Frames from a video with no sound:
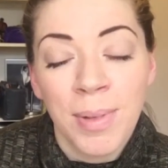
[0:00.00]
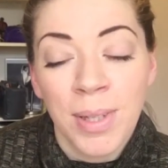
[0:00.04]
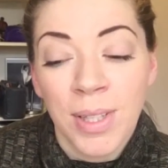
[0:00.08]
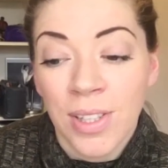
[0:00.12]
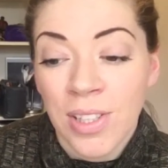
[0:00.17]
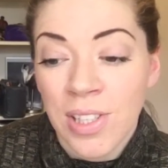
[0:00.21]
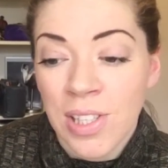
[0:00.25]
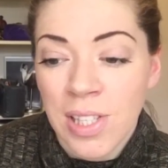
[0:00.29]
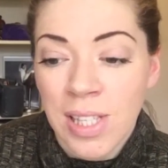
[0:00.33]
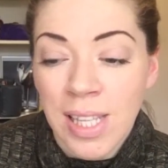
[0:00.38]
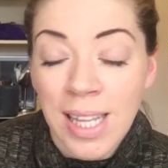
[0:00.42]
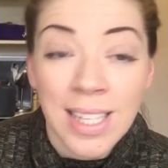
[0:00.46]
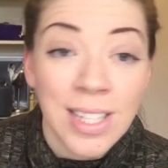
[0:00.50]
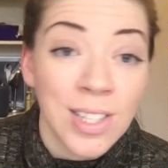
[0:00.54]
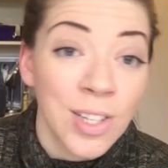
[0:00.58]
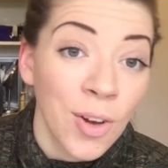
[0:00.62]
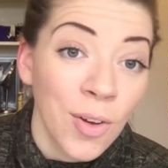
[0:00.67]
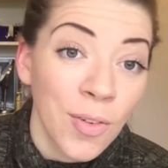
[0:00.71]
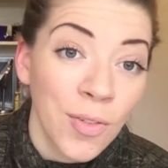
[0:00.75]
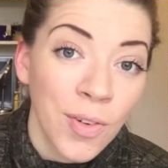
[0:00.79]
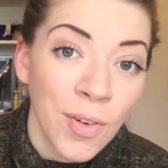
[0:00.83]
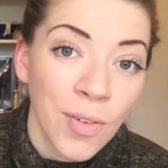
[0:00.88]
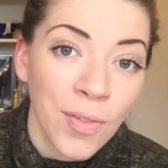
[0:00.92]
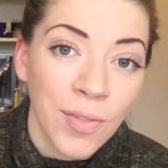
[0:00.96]
because that's
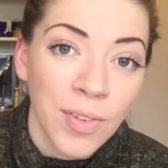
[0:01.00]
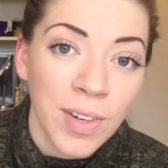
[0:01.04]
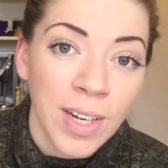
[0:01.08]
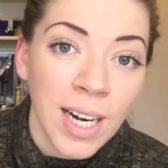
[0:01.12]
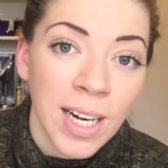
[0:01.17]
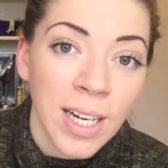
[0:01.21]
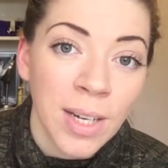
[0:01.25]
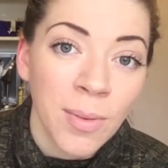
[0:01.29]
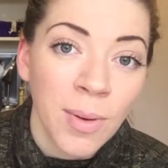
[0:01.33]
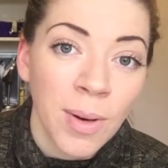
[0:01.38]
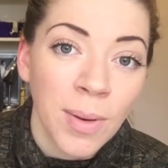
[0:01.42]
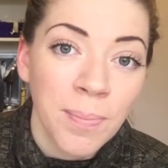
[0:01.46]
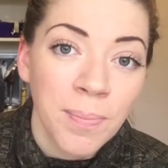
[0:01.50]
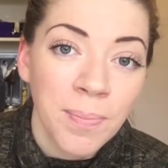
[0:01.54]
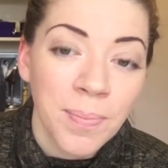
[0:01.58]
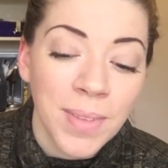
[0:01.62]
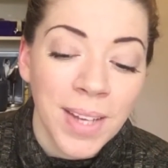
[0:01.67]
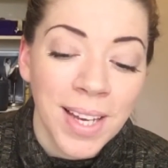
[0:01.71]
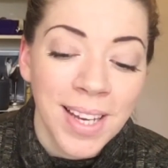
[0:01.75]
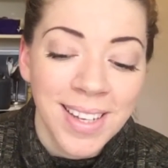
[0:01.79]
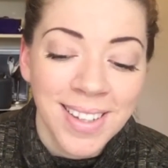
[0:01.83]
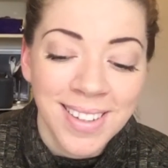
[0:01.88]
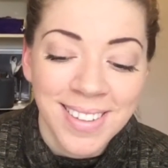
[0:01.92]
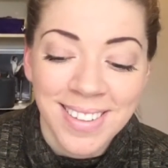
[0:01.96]
not fun for anyone.
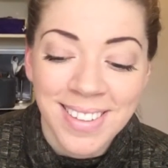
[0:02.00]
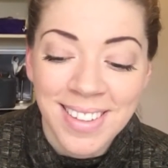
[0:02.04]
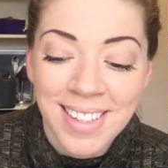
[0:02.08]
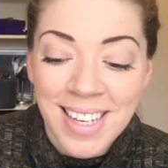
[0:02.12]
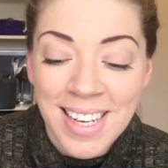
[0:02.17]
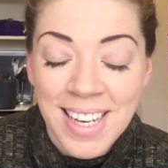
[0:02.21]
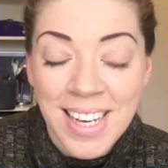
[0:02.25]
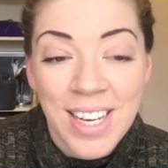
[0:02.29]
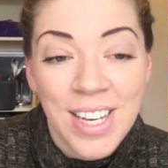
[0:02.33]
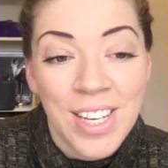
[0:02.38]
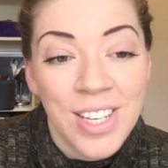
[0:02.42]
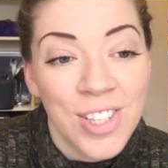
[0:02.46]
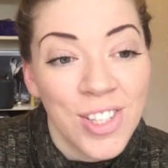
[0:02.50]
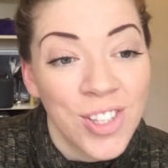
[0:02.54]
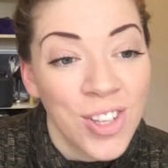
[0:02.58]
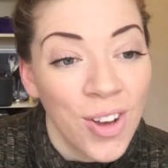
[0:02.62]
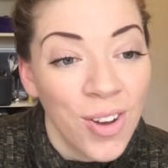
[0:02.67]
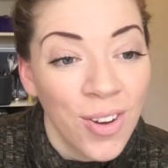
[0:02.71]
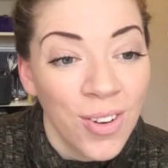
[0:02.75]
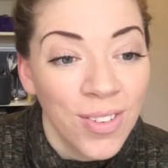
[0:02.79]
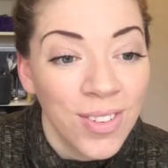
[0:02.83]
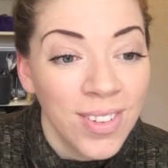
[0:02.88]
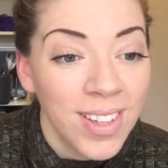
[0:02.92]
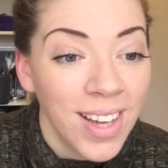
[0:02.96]

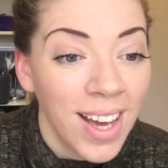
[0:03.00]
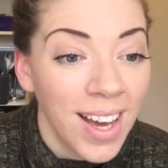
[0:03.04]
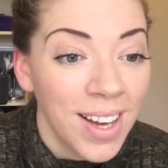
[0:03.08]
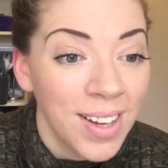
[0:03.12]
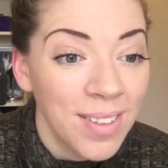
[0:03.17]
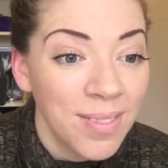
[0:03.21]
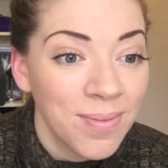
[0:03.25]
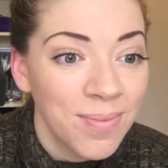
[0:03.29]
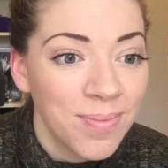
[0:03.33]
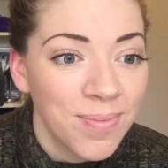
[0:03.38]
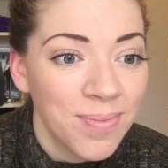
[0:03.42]
So yeah,